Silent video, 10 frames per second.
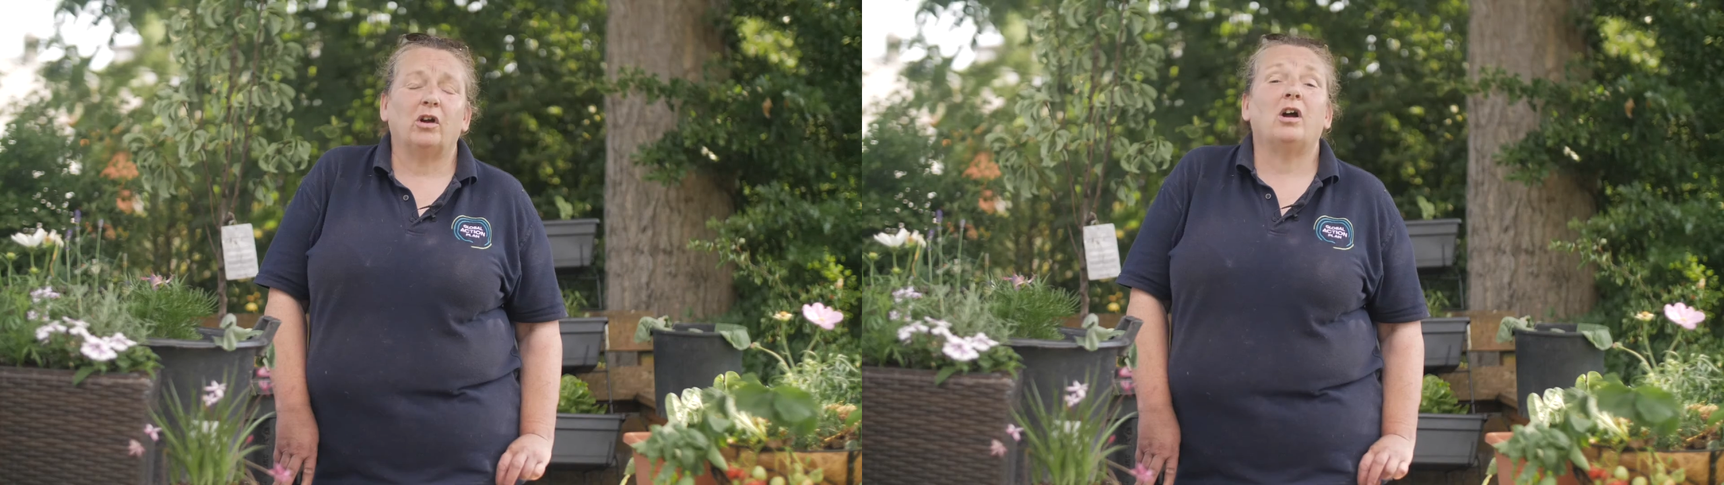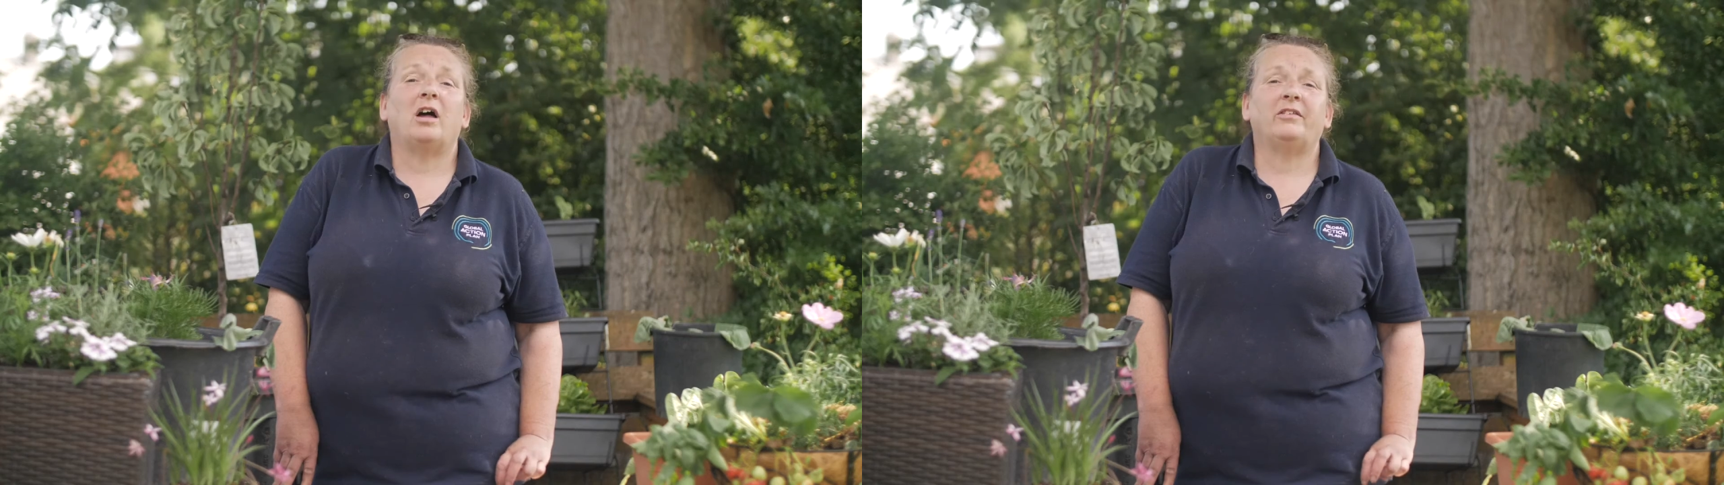
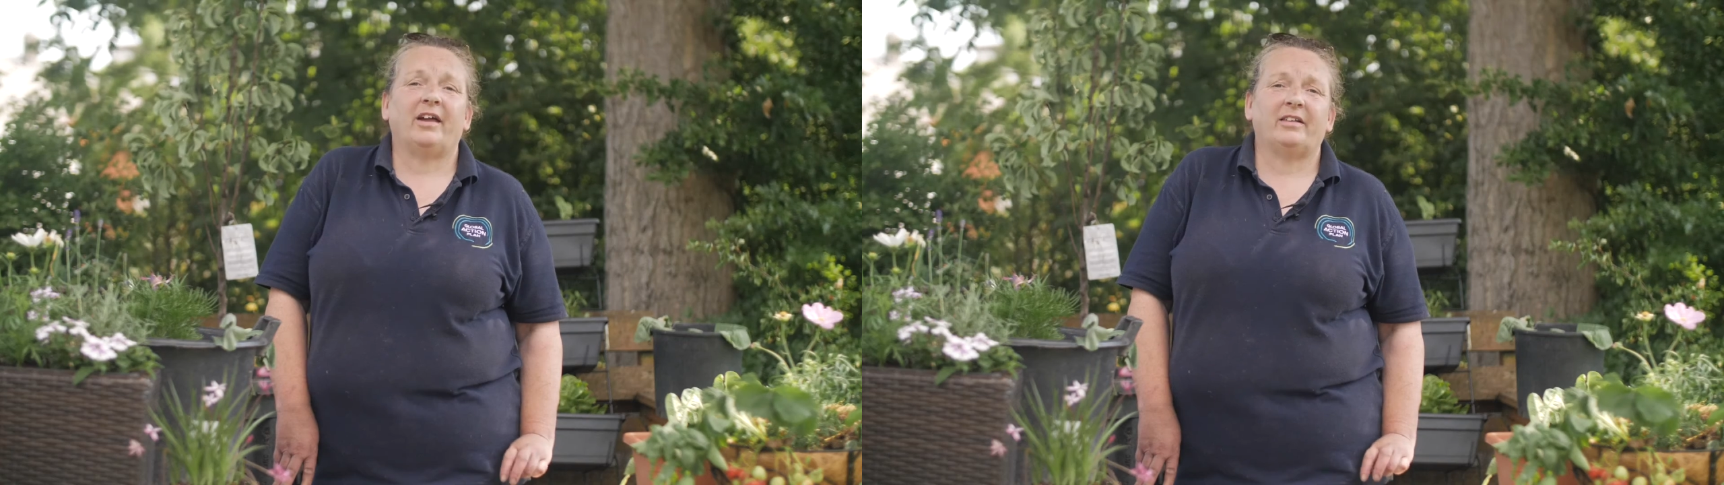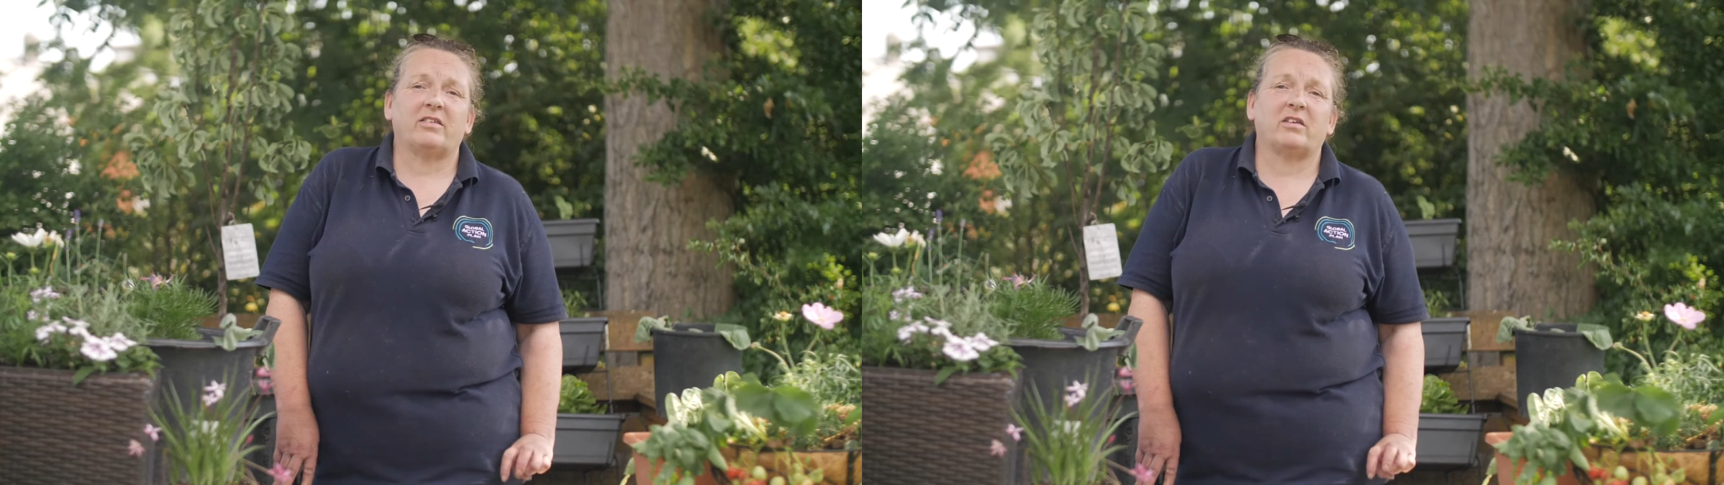can
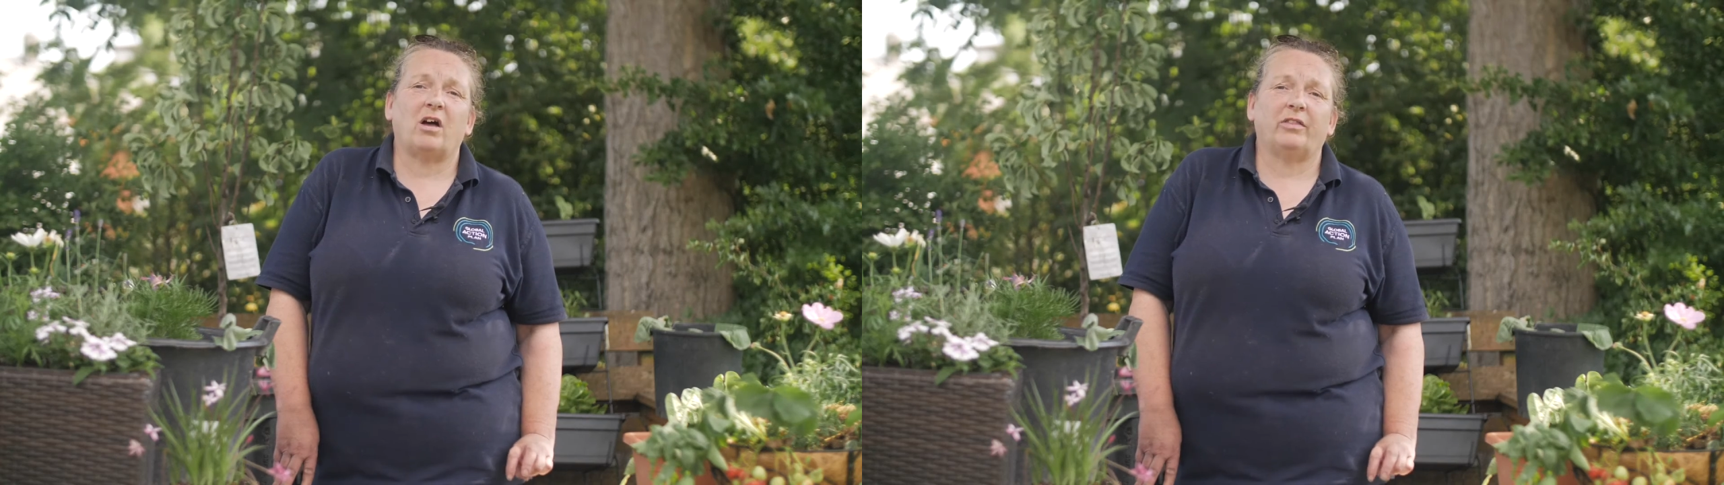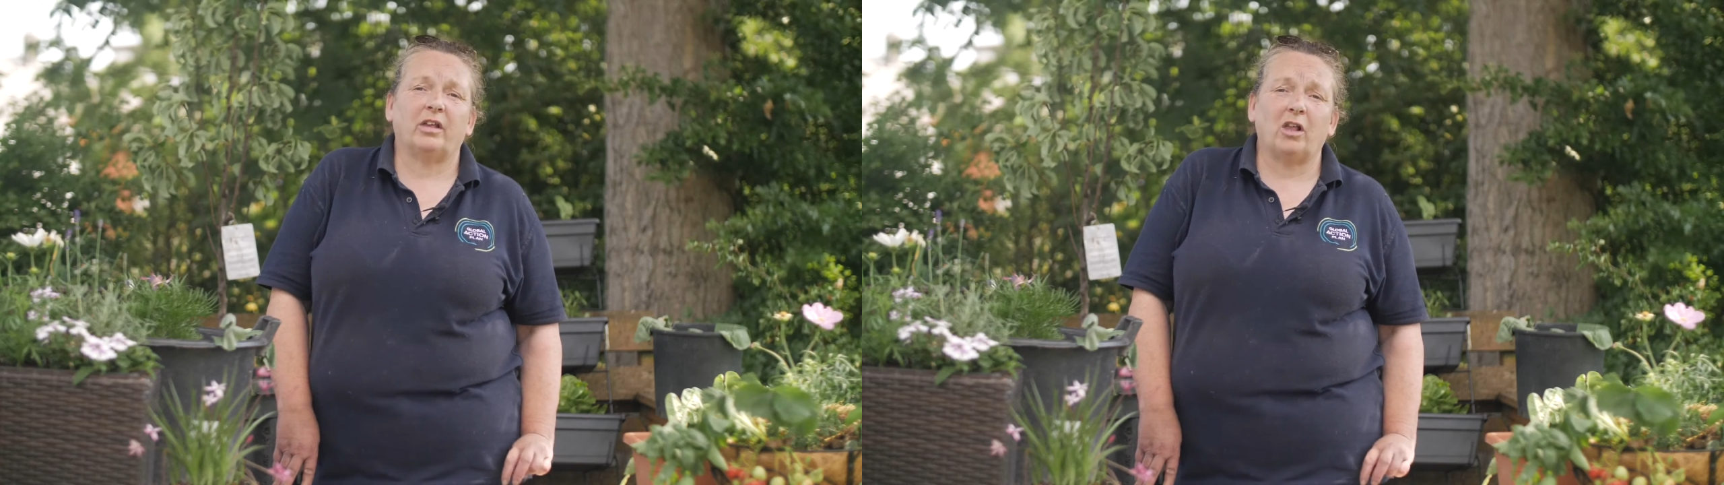contact us on the